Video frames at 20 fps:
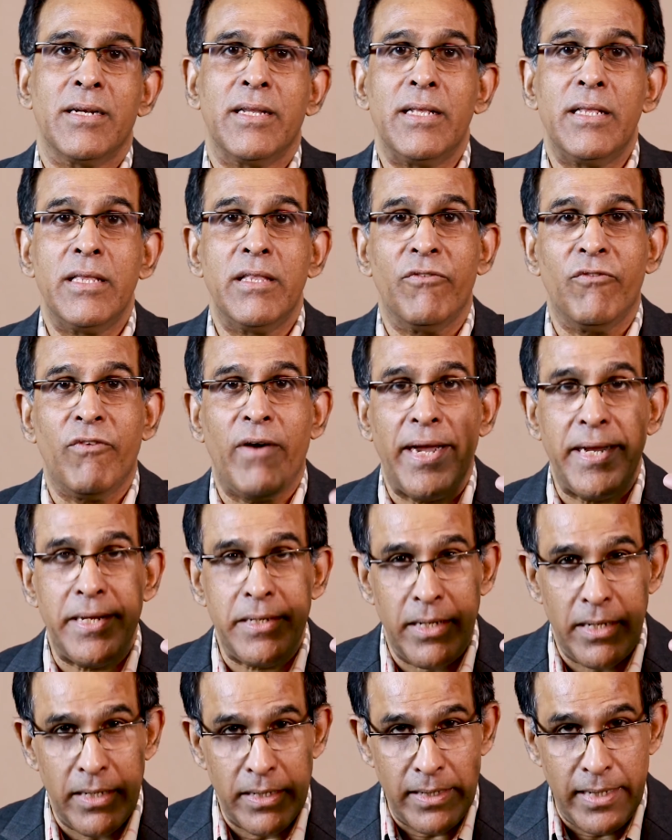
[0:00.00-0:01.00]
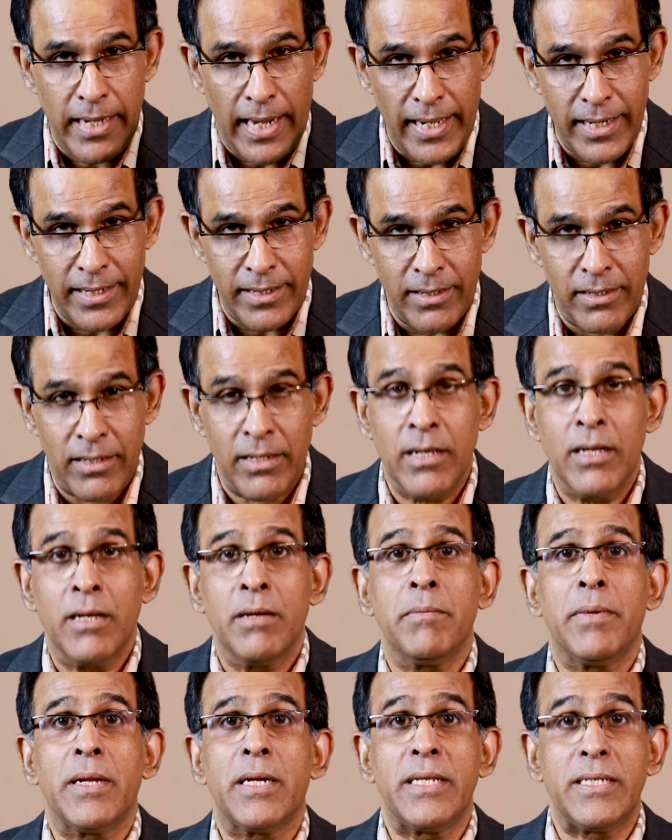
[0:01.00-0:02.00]
till the final gun.
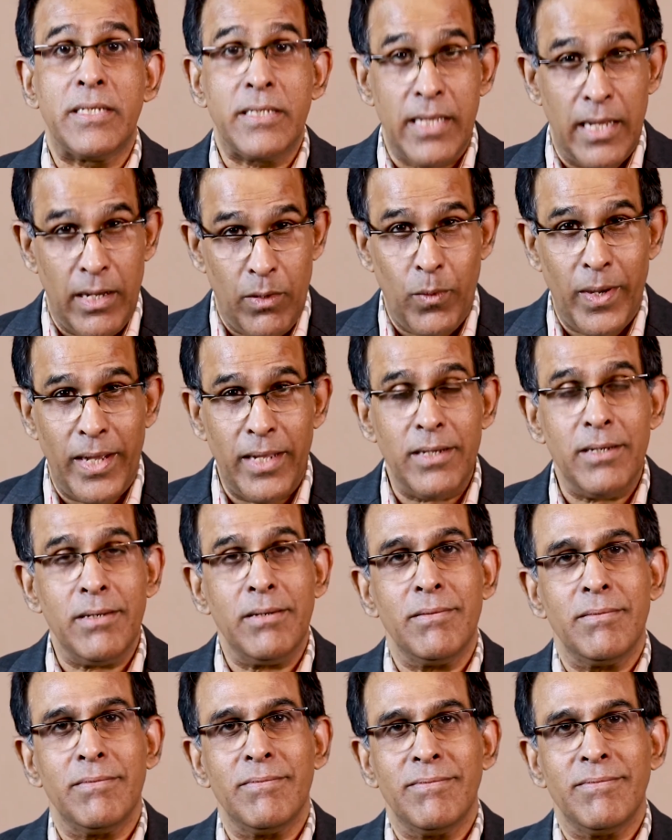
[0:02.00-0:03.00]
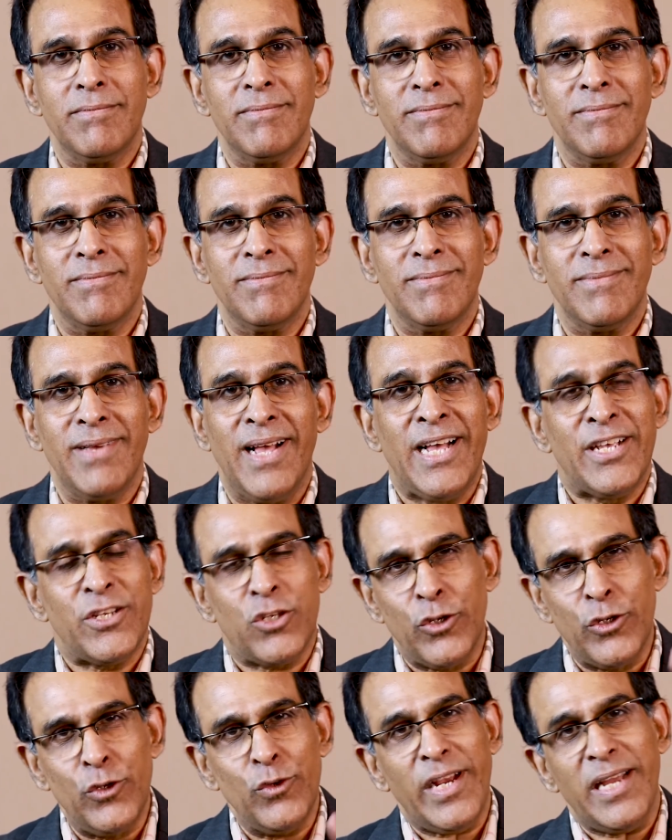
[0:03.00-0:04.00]
But is there one?
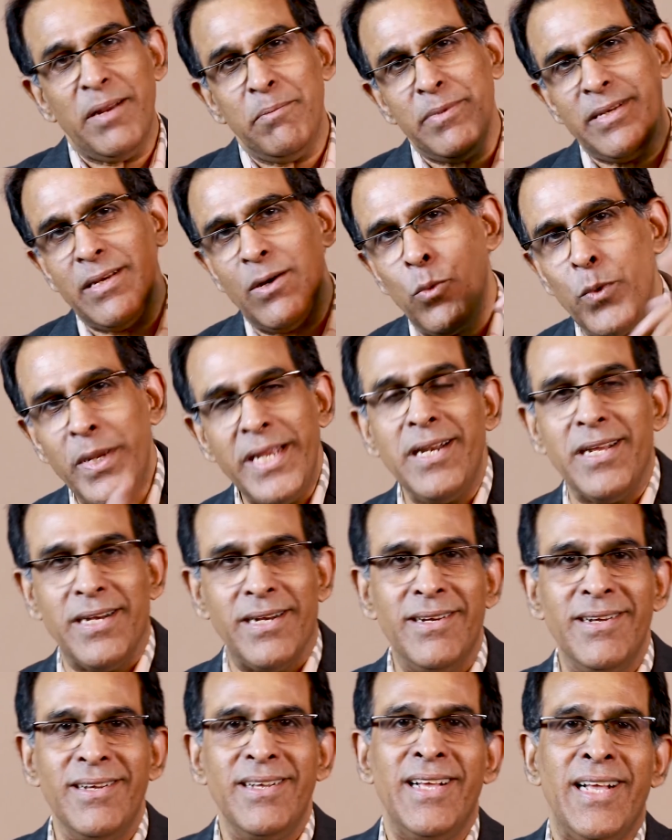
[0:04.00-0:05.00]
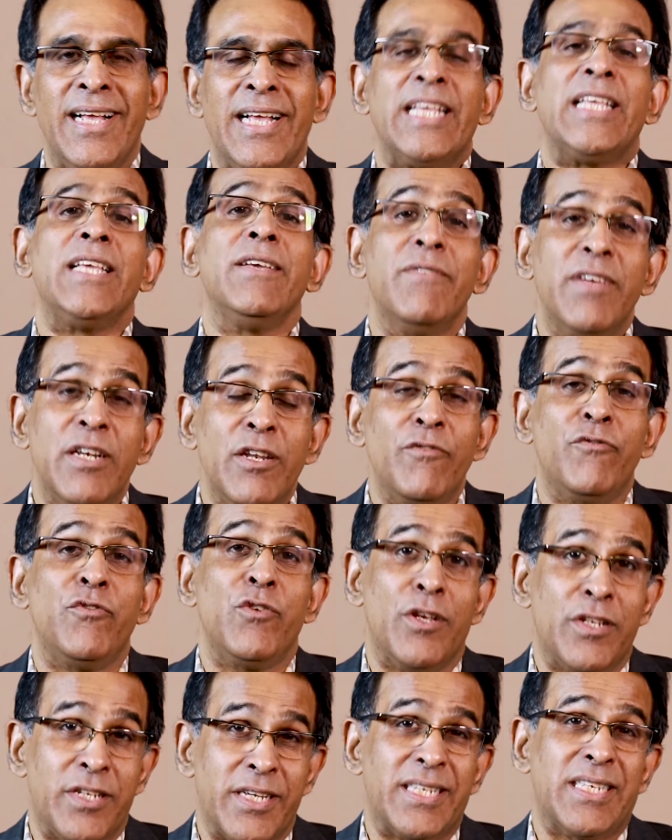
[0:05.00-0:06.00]
So you can be a winner even if
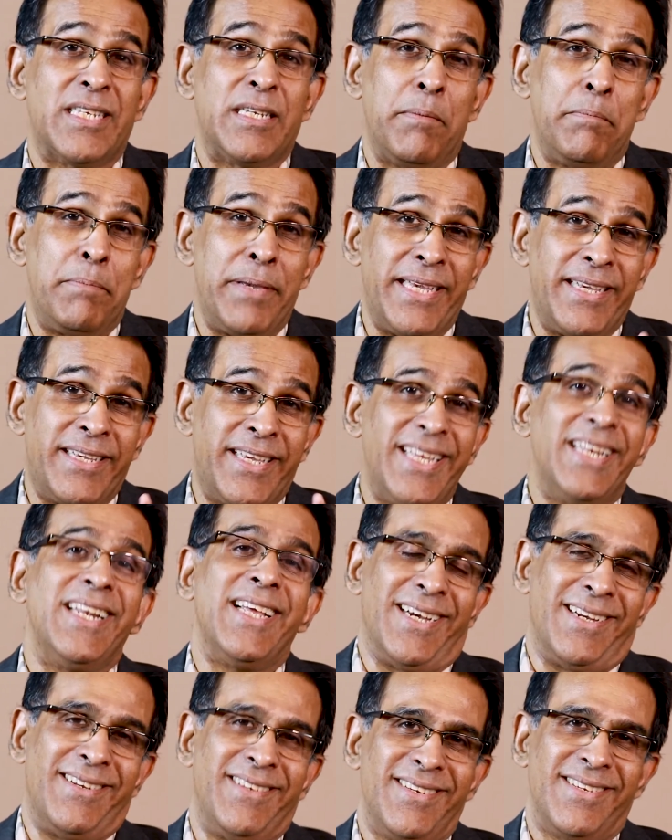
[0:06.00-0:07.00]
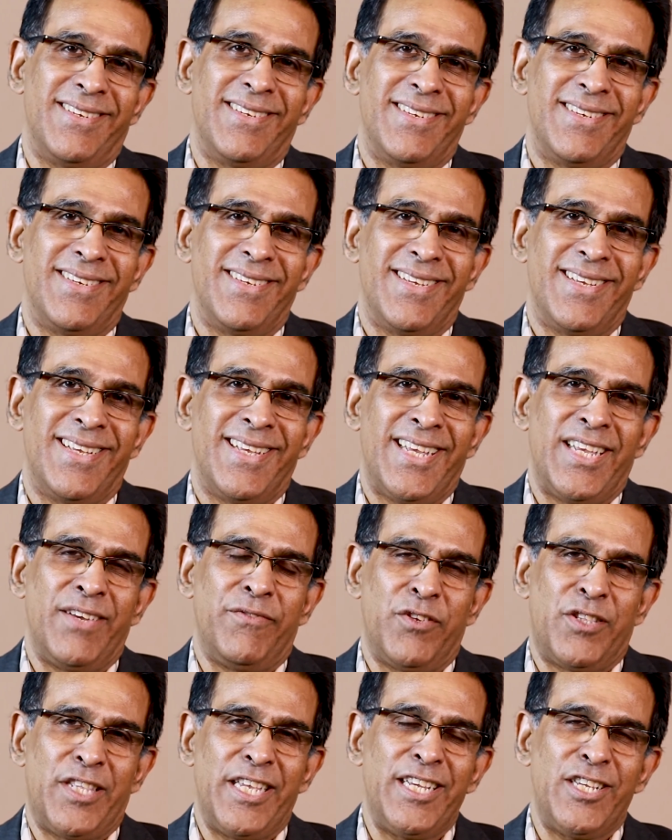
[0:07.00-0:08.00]
you're just a beginner.
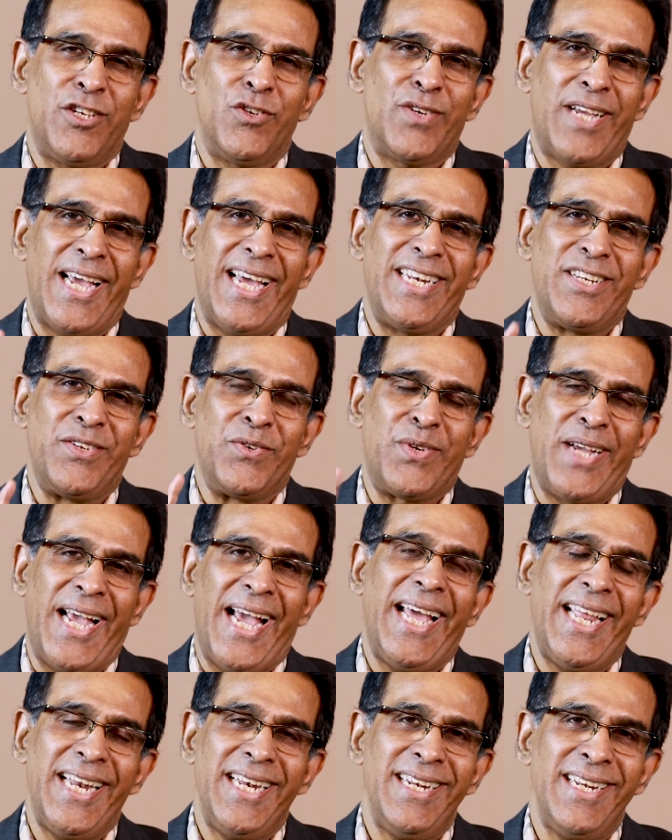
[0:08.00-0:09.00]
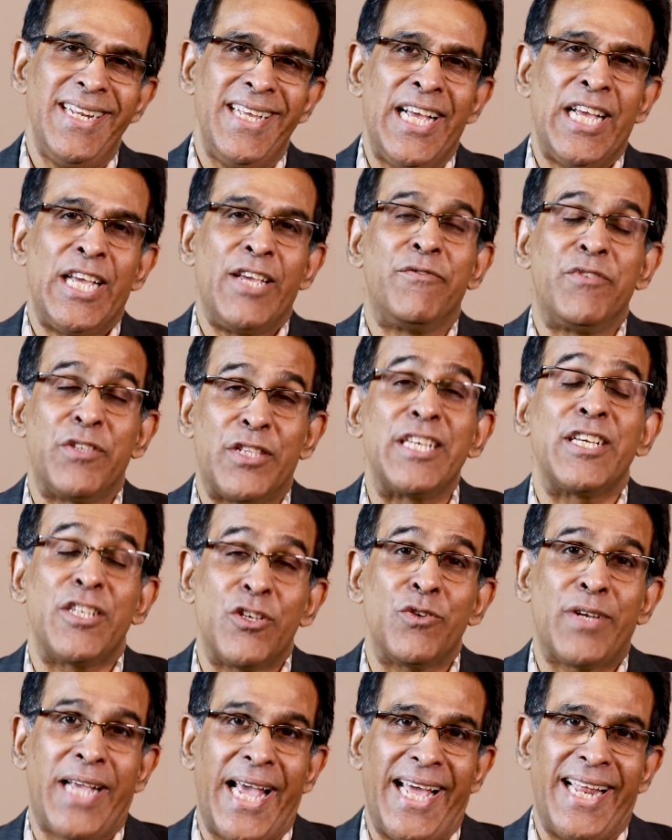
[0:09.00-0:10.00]
If you think you can, you can. If you think
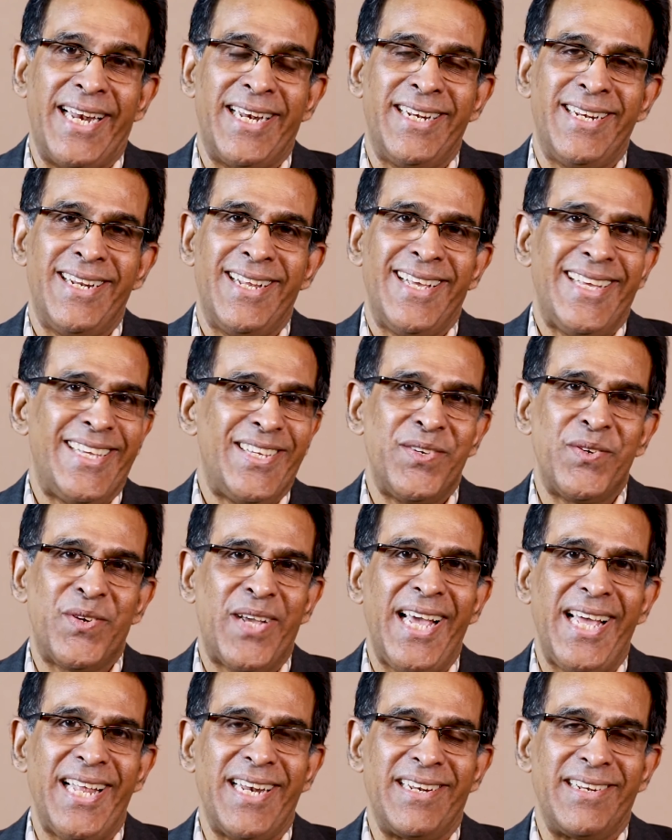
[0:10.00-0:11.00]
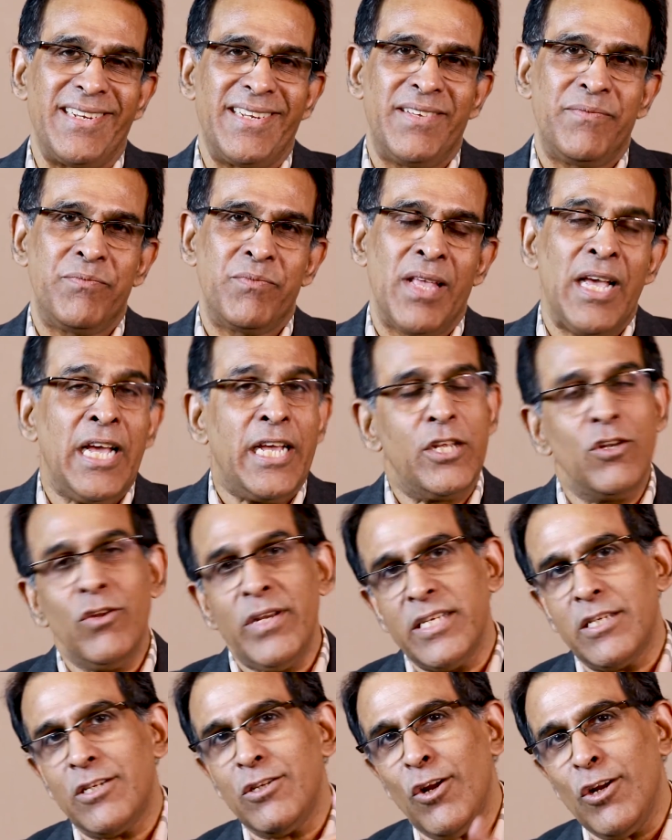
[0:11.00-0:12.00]
you can, you can. You know,
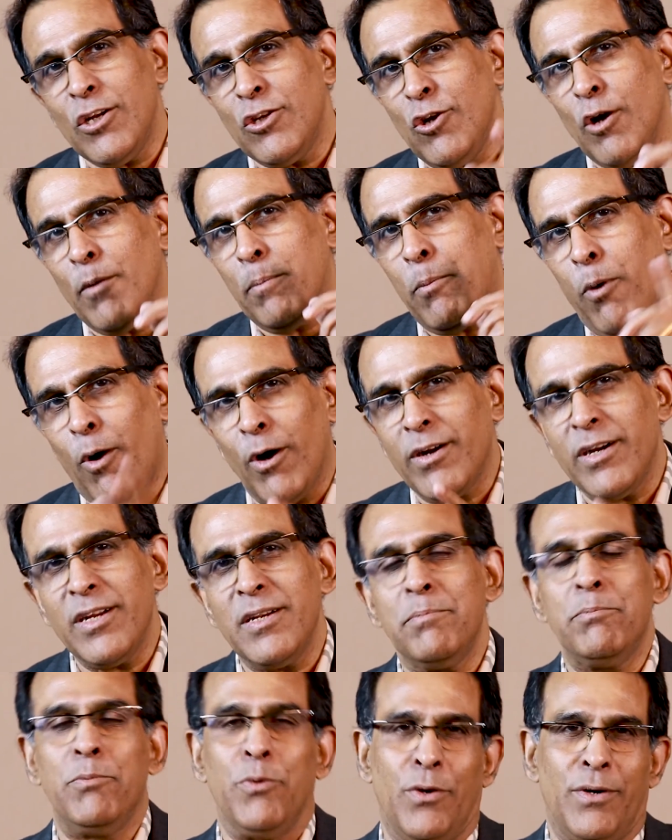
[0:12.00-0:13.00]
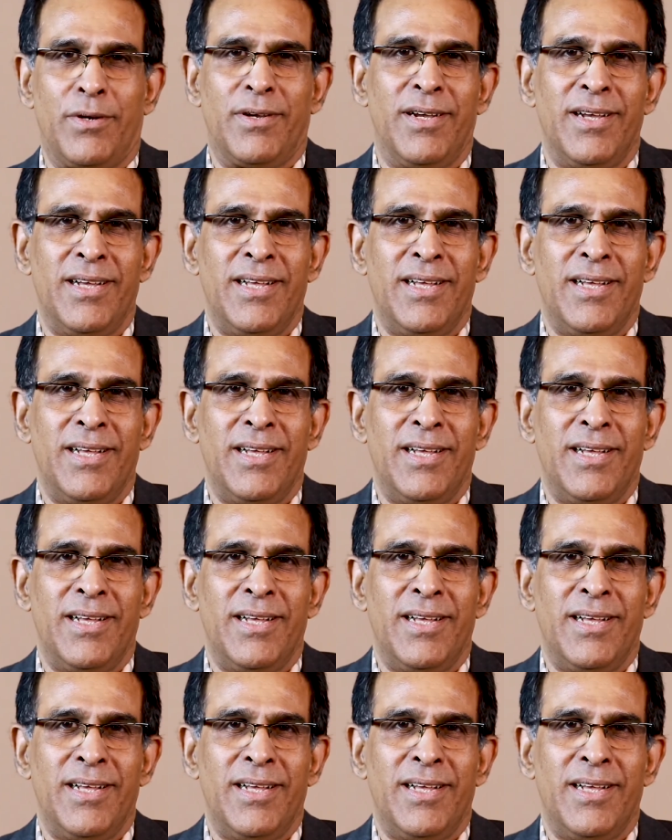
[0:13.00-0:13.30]
it's not your pocketbook